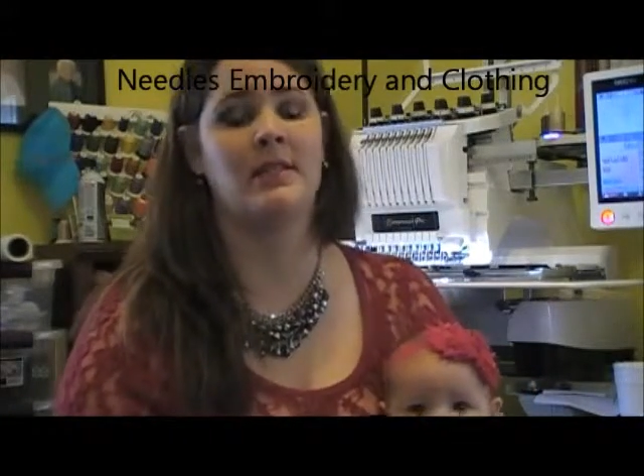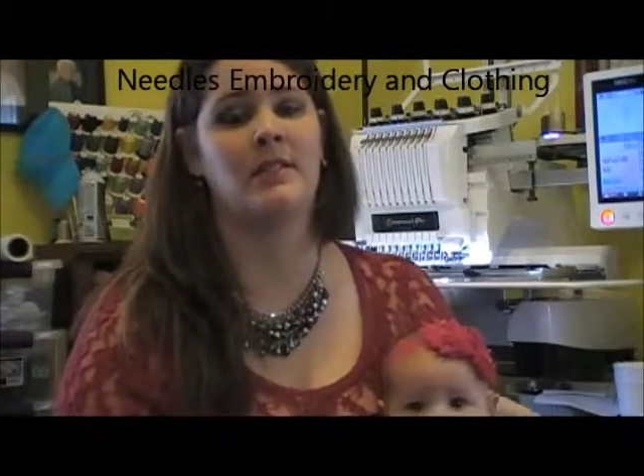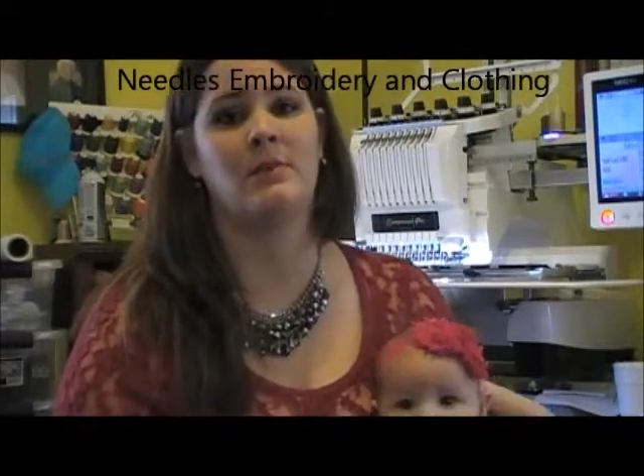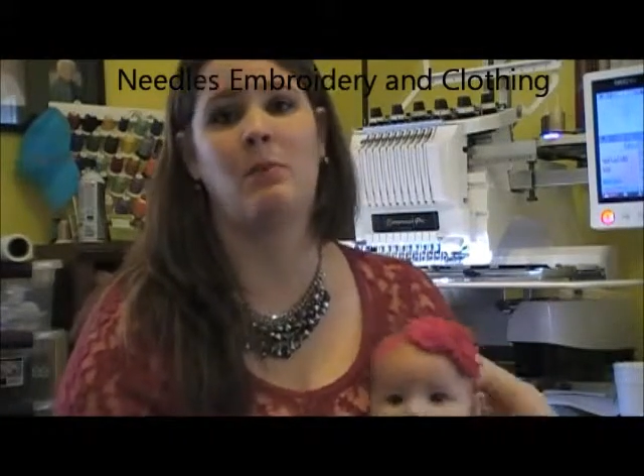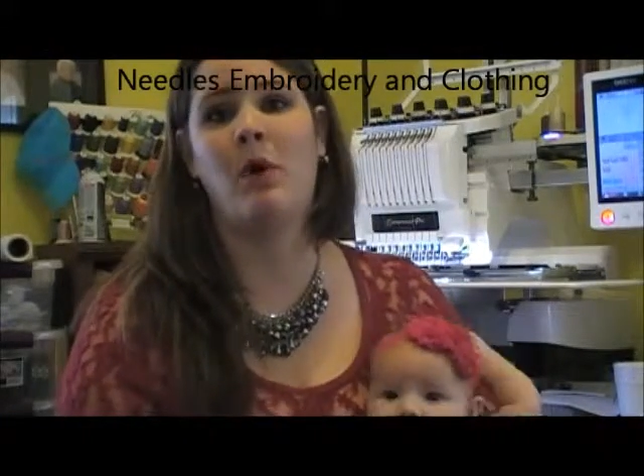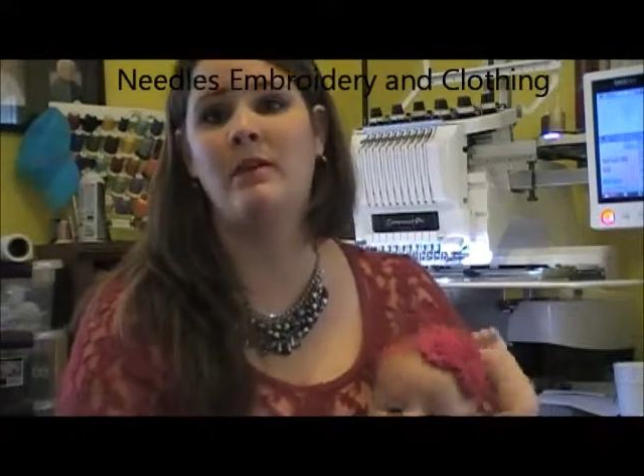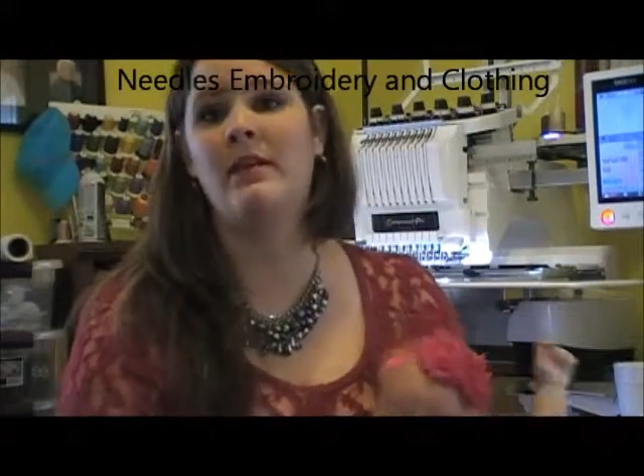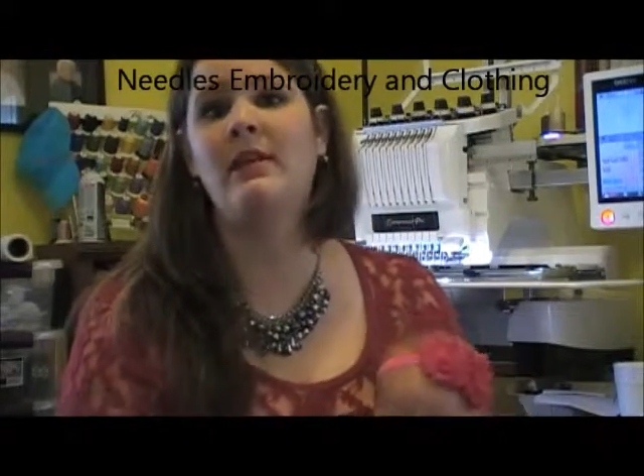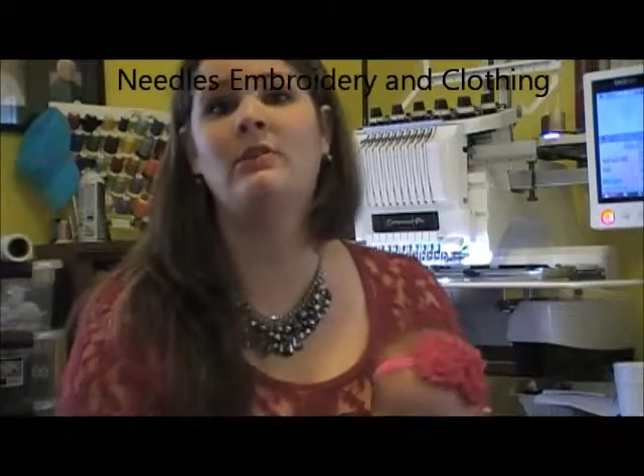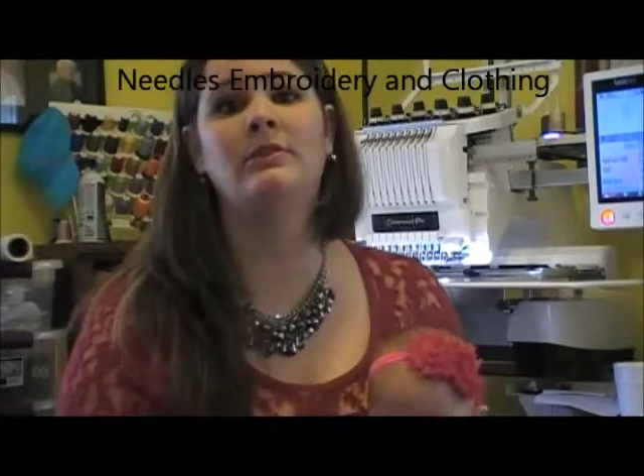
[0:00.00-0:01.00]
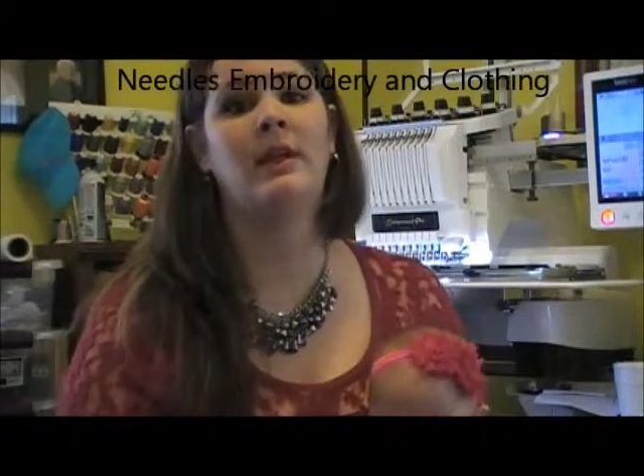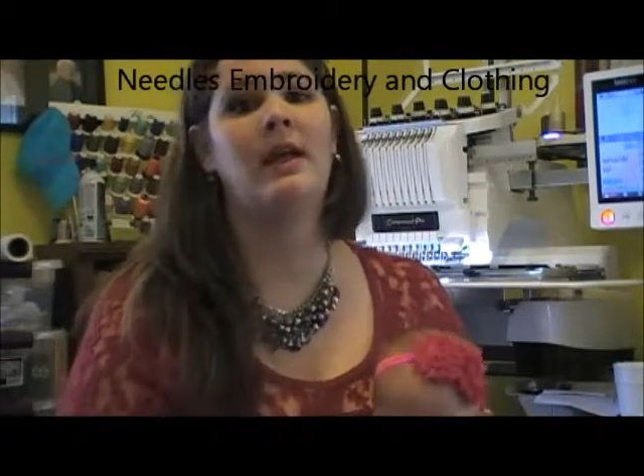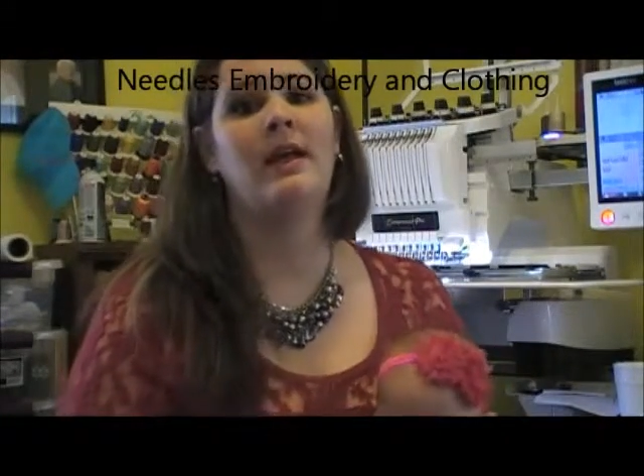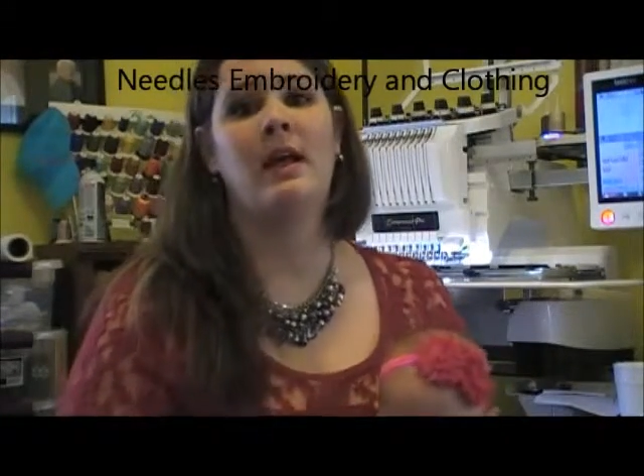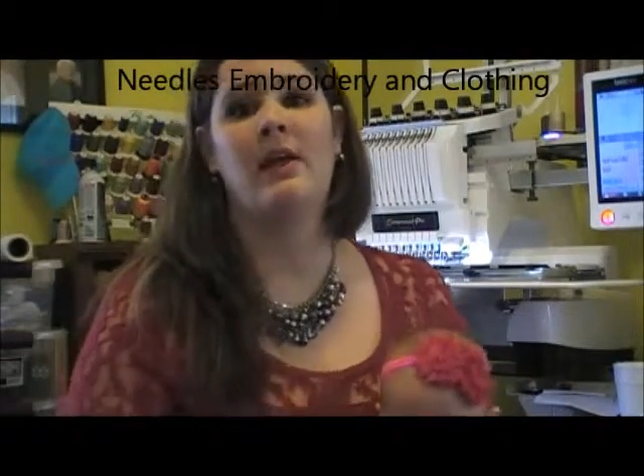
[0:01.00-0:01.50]
It's one needle,
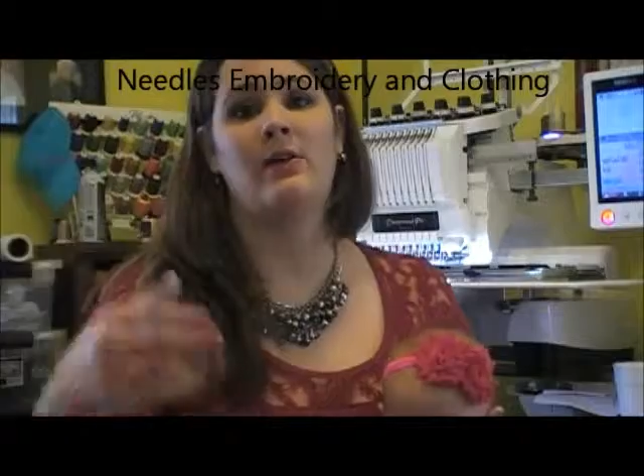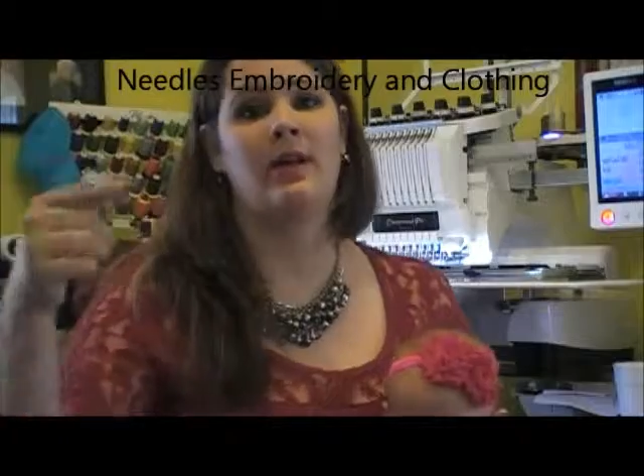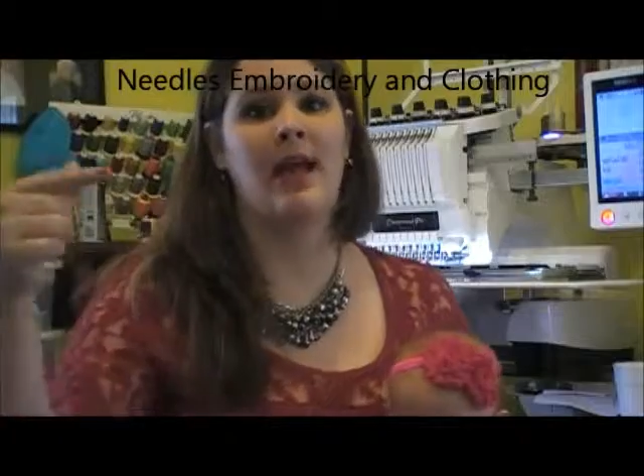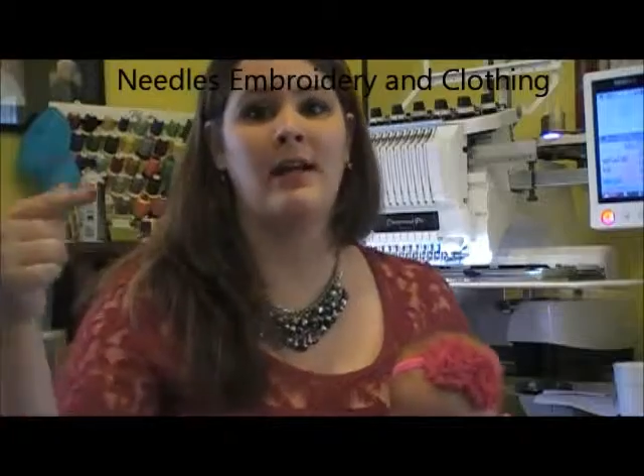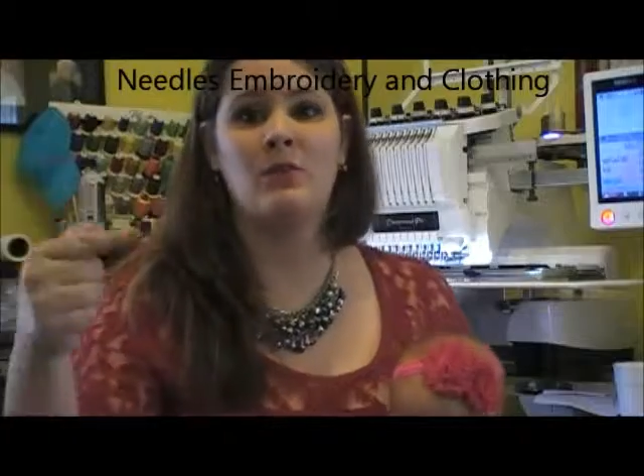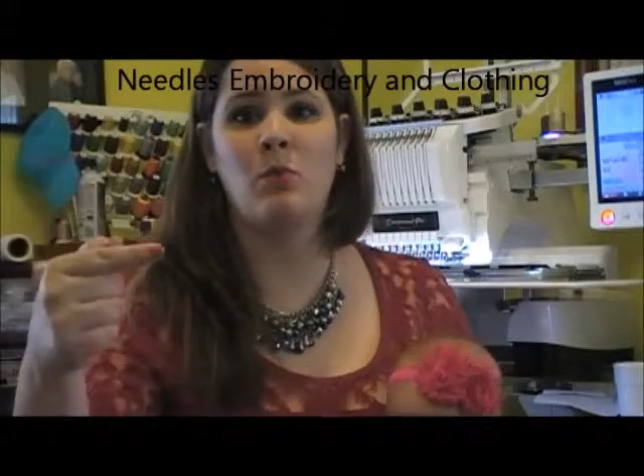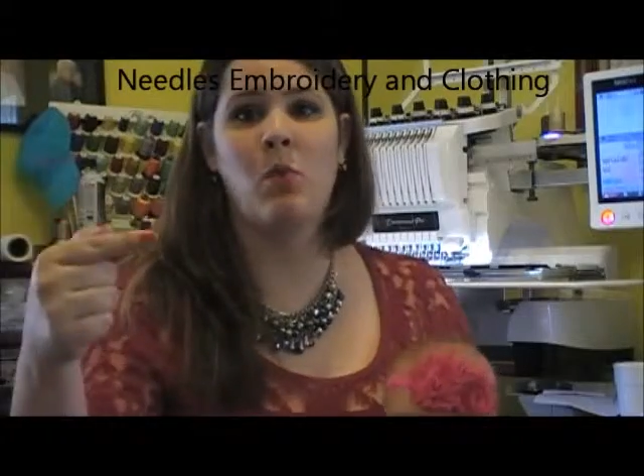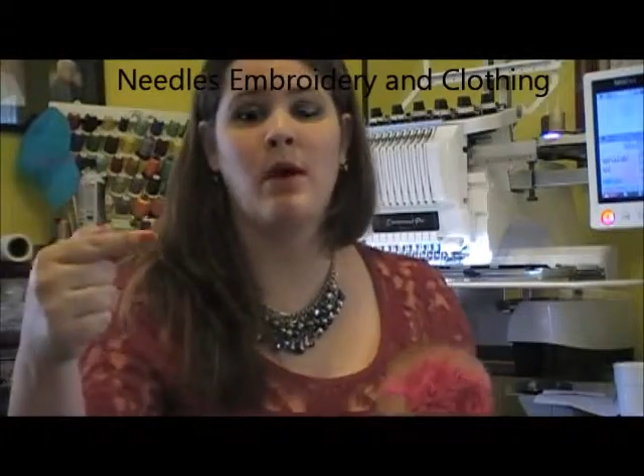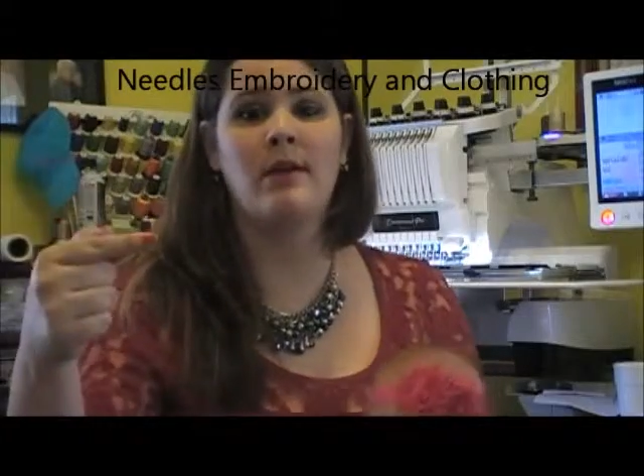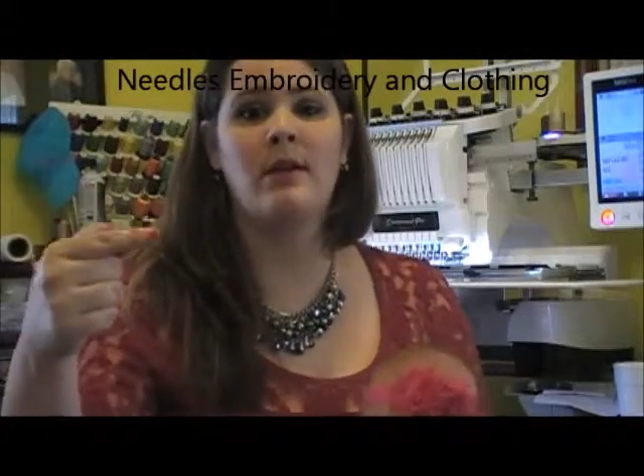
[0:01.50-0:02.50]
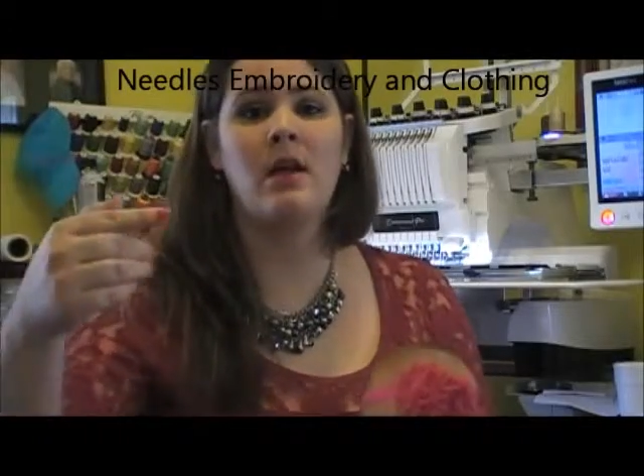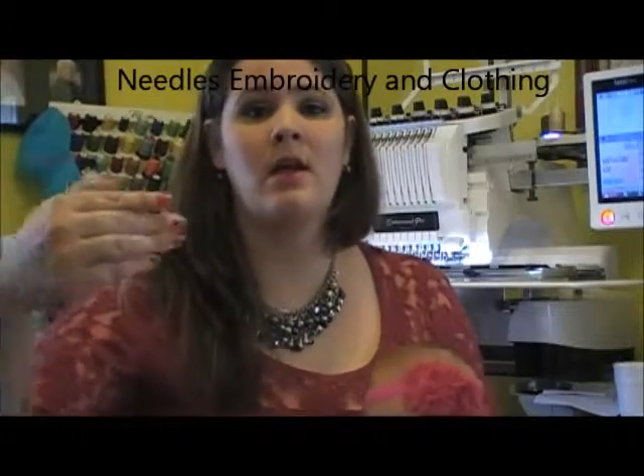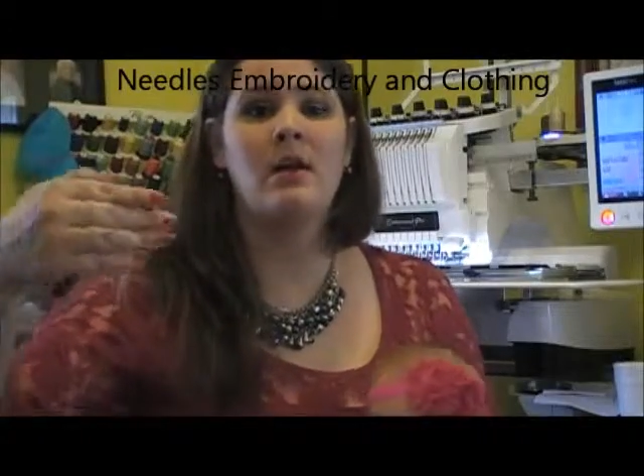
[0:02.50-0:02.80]
it only has one